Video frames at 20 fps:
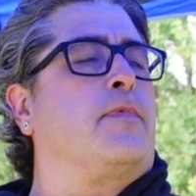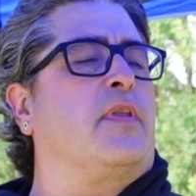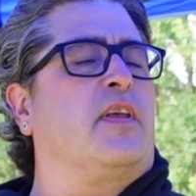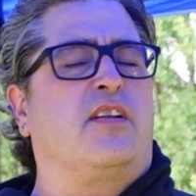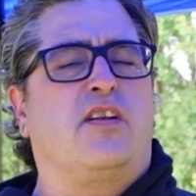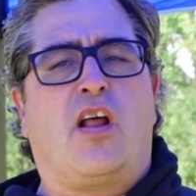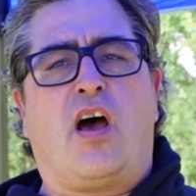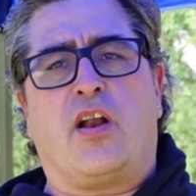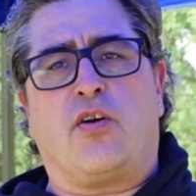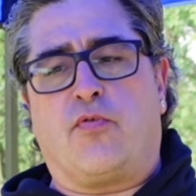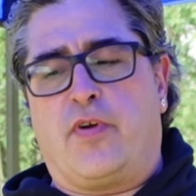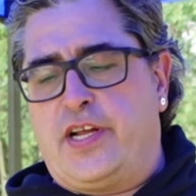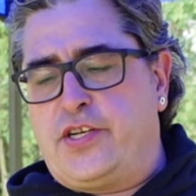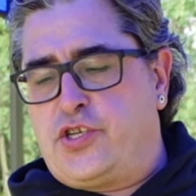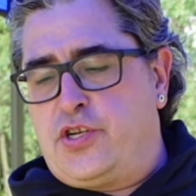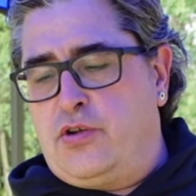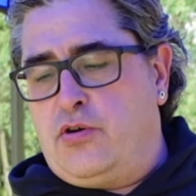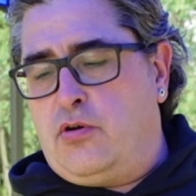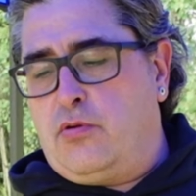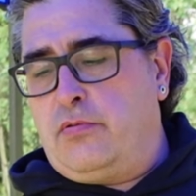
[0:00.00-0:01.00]
not
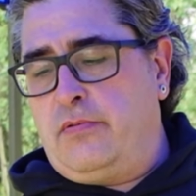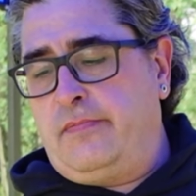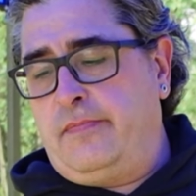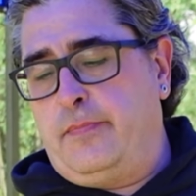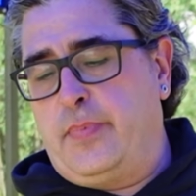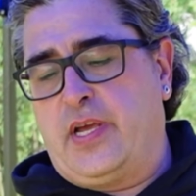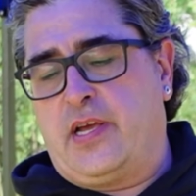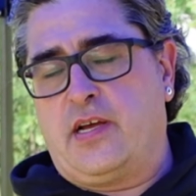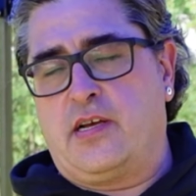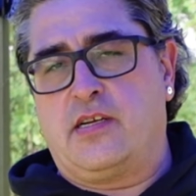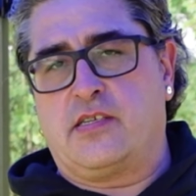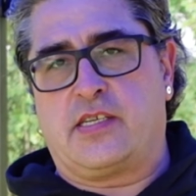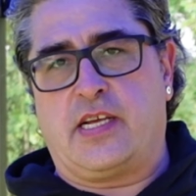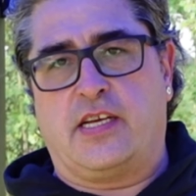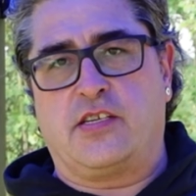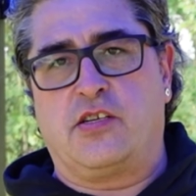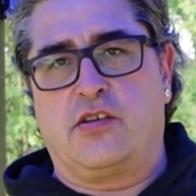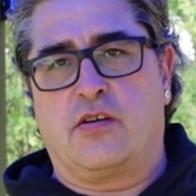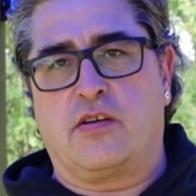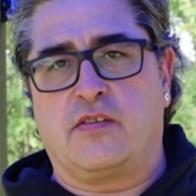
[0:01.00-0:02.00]
original, because
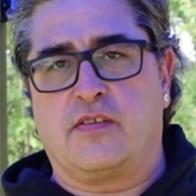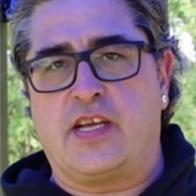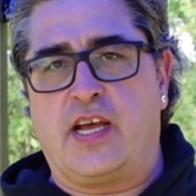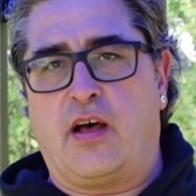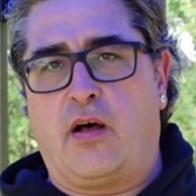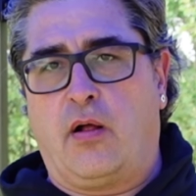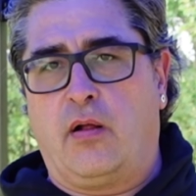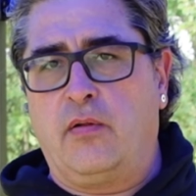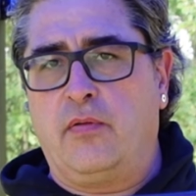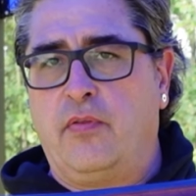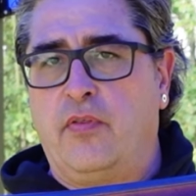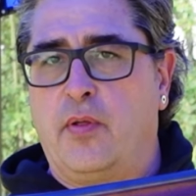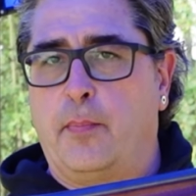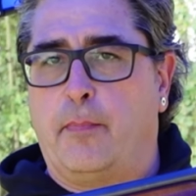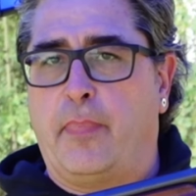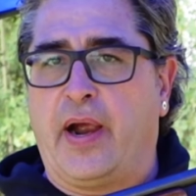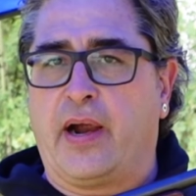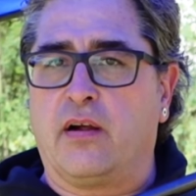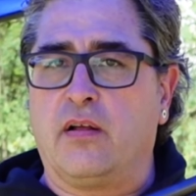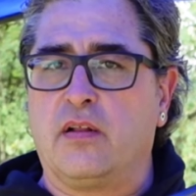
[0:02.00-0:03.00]
as you can tell, the
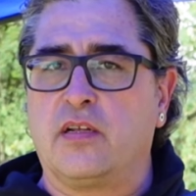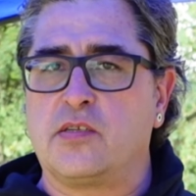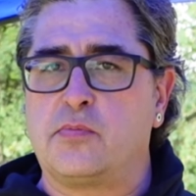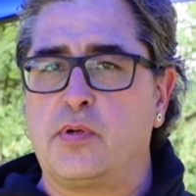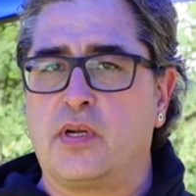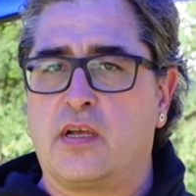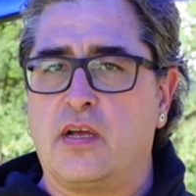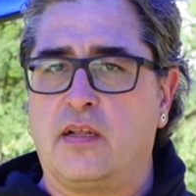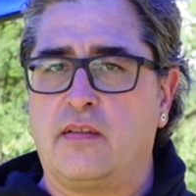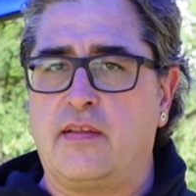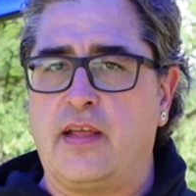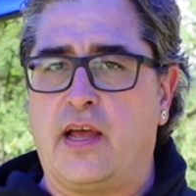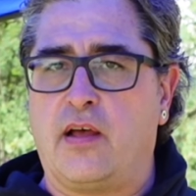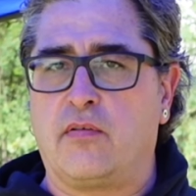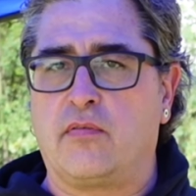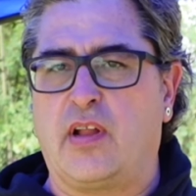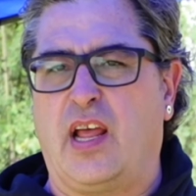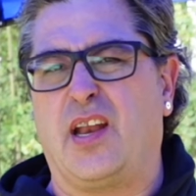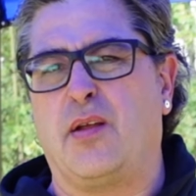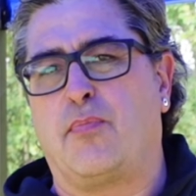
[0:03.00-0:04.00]
barrel has been cut
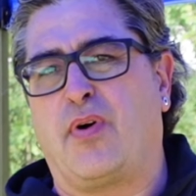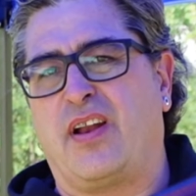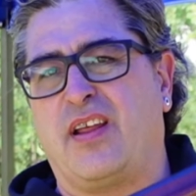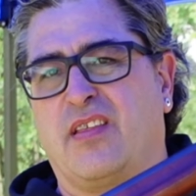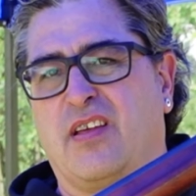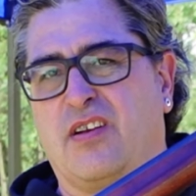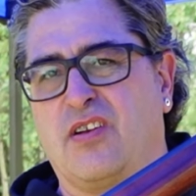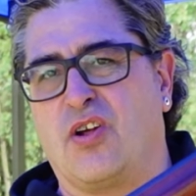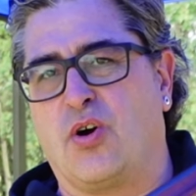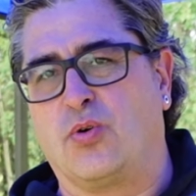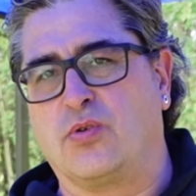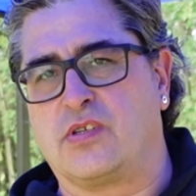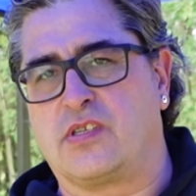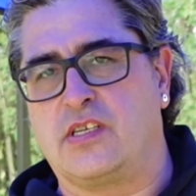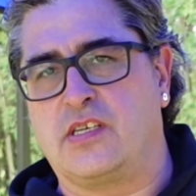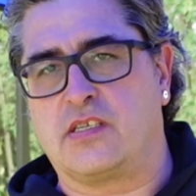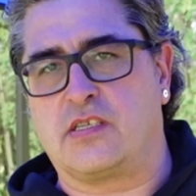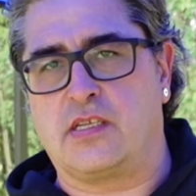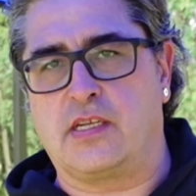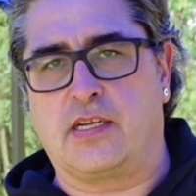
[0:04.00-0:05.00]
down. Anybody that knows
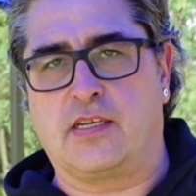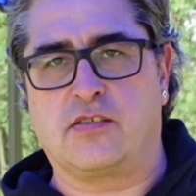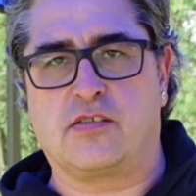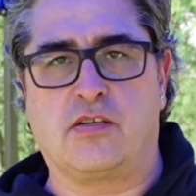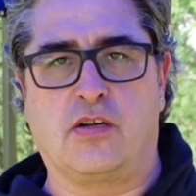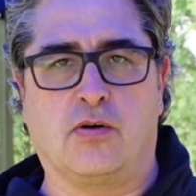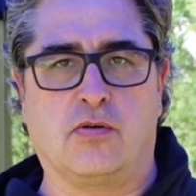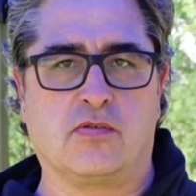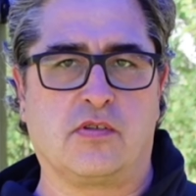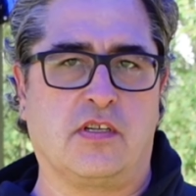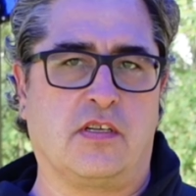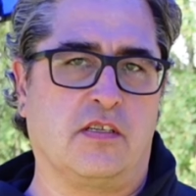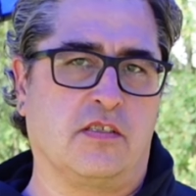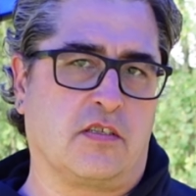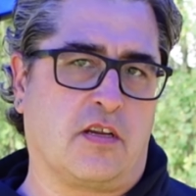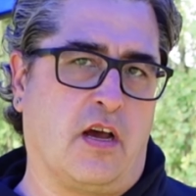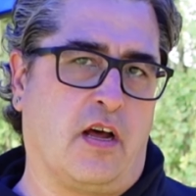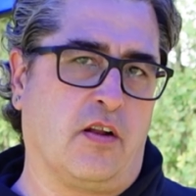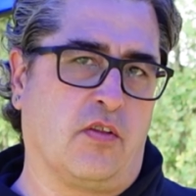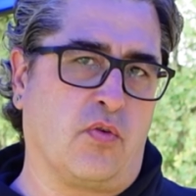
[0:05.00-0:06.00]
these things knows that it's
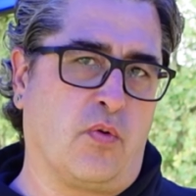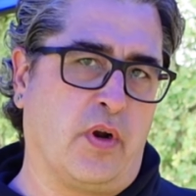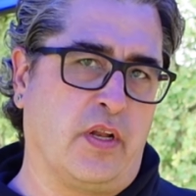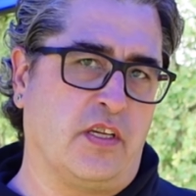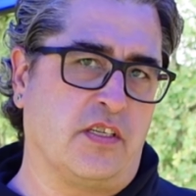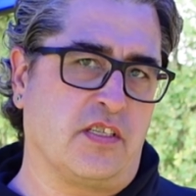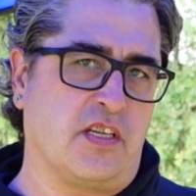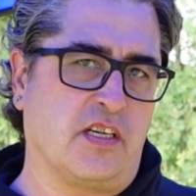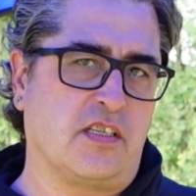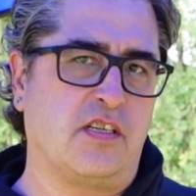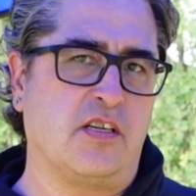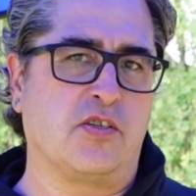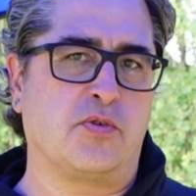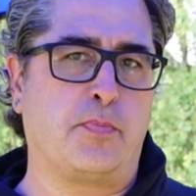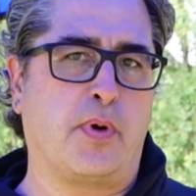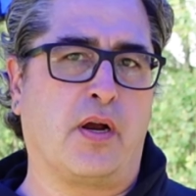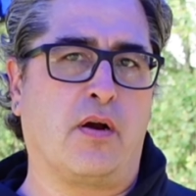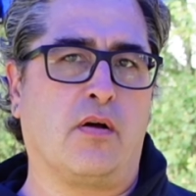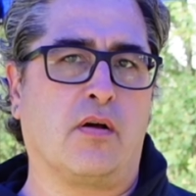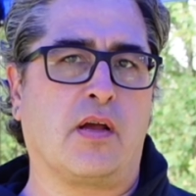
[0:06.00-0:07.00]
got a 26-inch
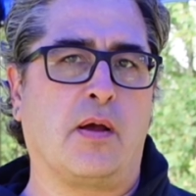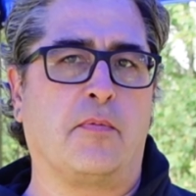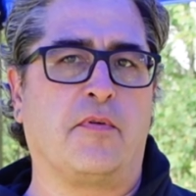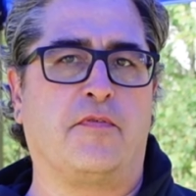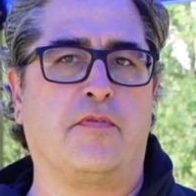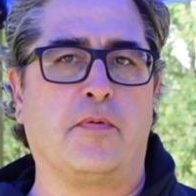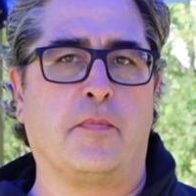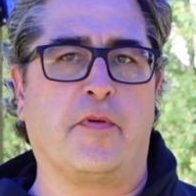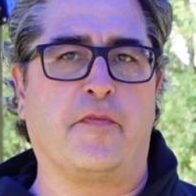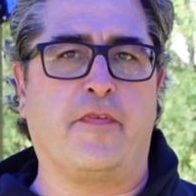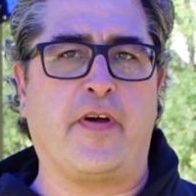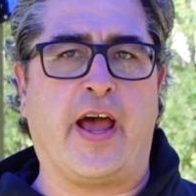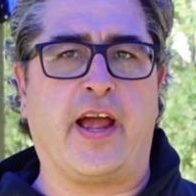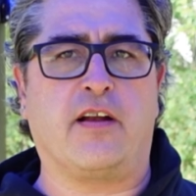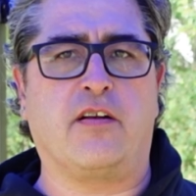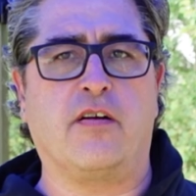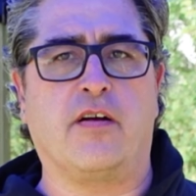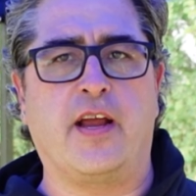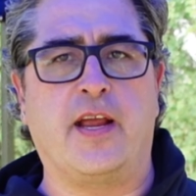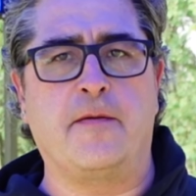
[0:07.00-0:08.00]
barrel coming from the
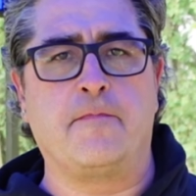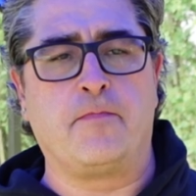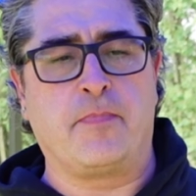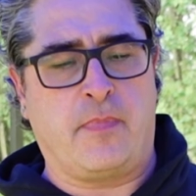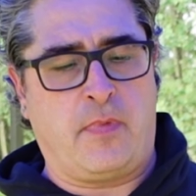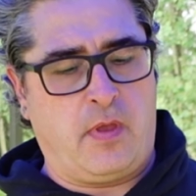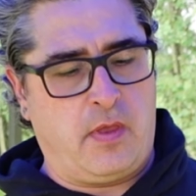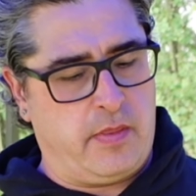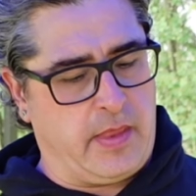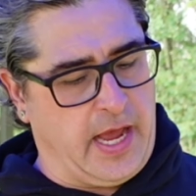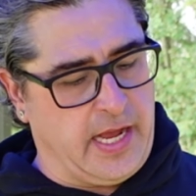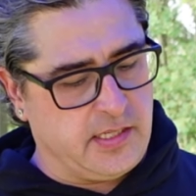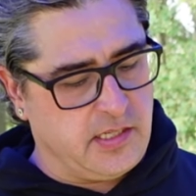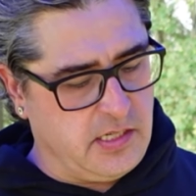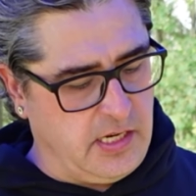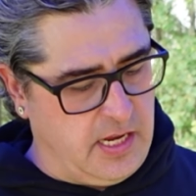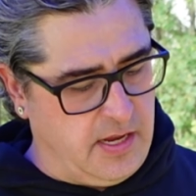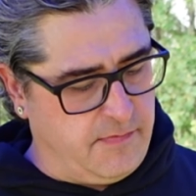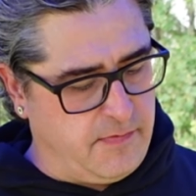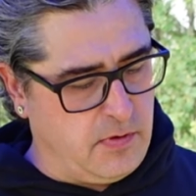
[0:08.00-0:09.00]
factory. That's
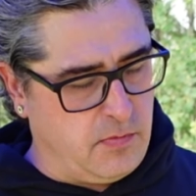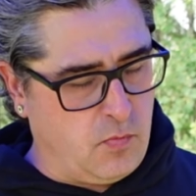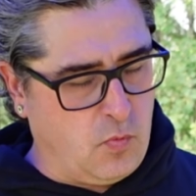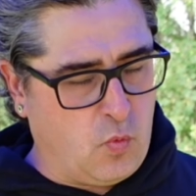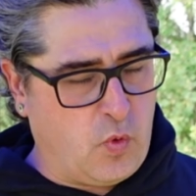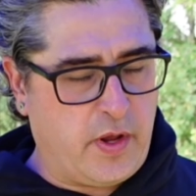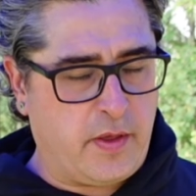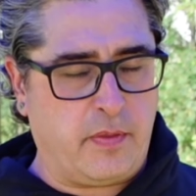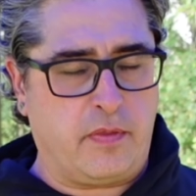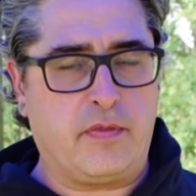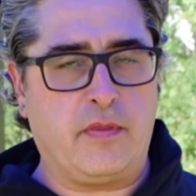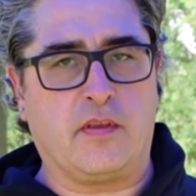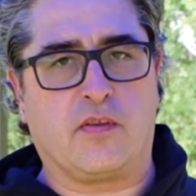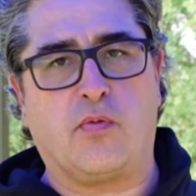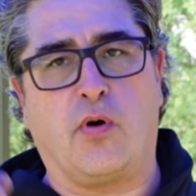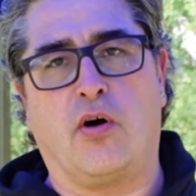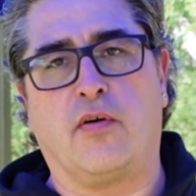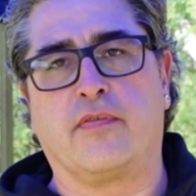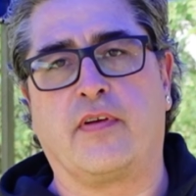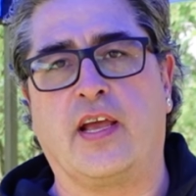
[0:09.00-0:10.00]
even with the
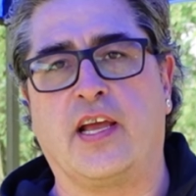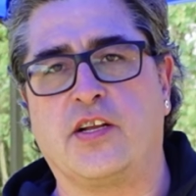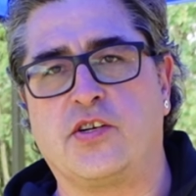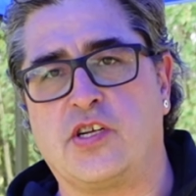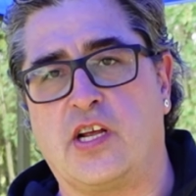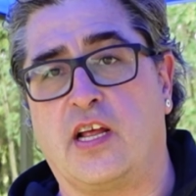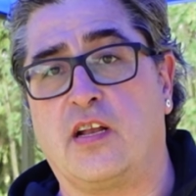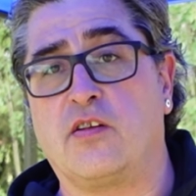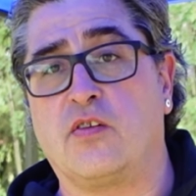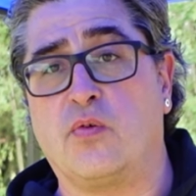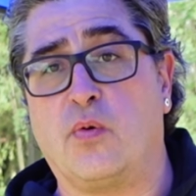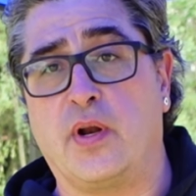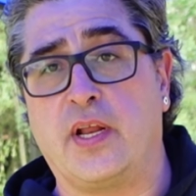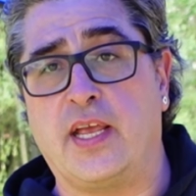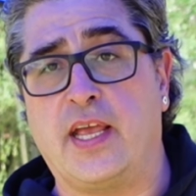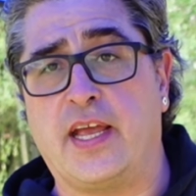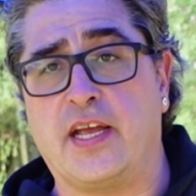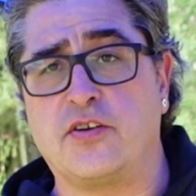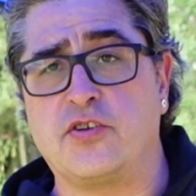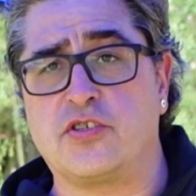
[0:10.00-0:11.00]
12 gauge and the 20
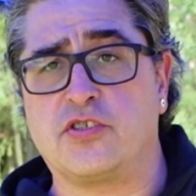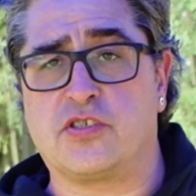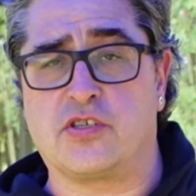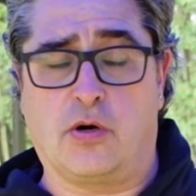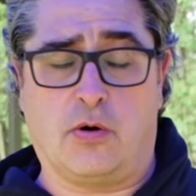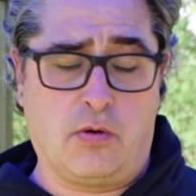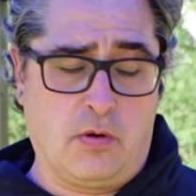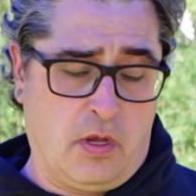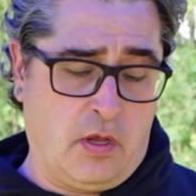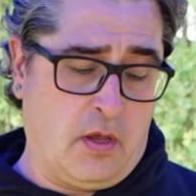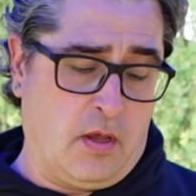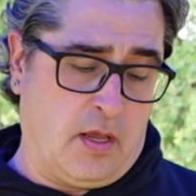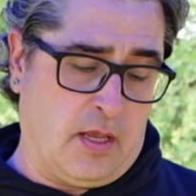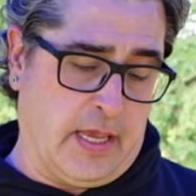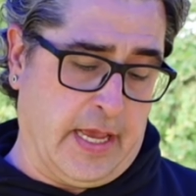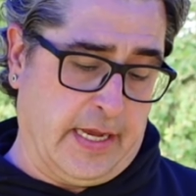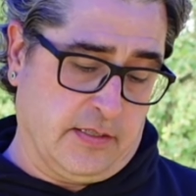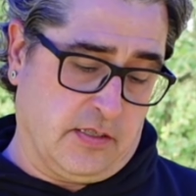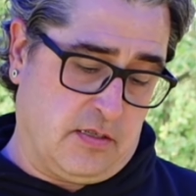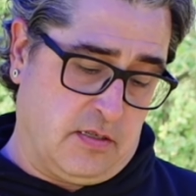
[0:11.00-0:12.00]
gauge. So
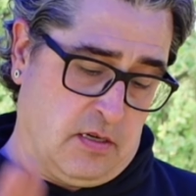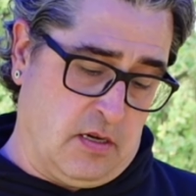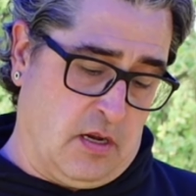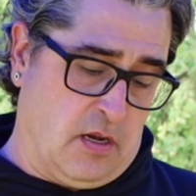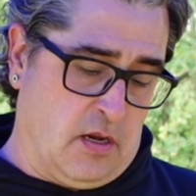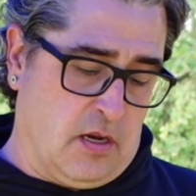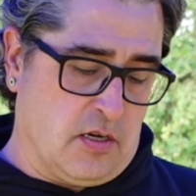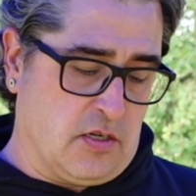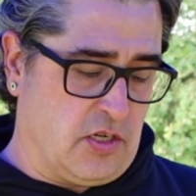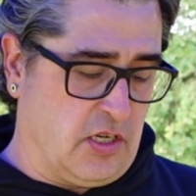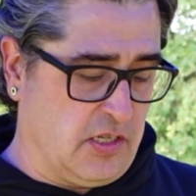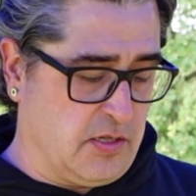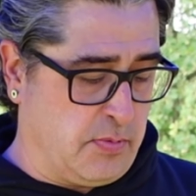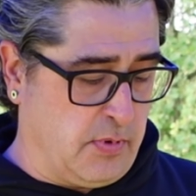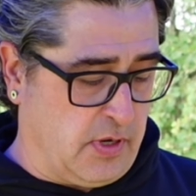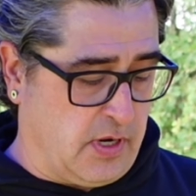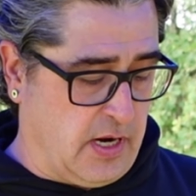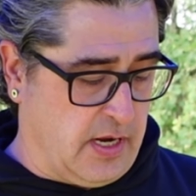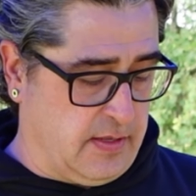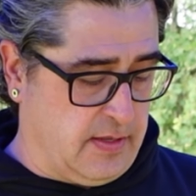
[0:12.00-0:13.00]
yes, she's
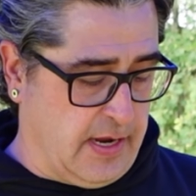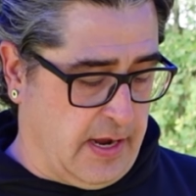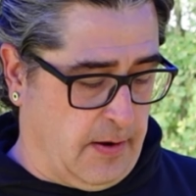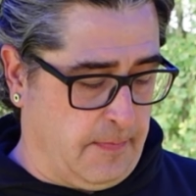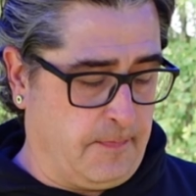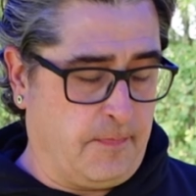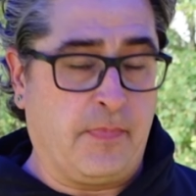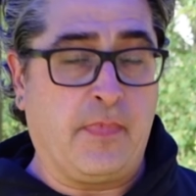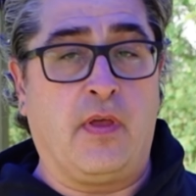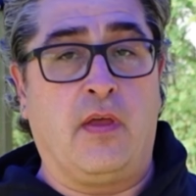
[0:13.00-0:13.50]
been cut down.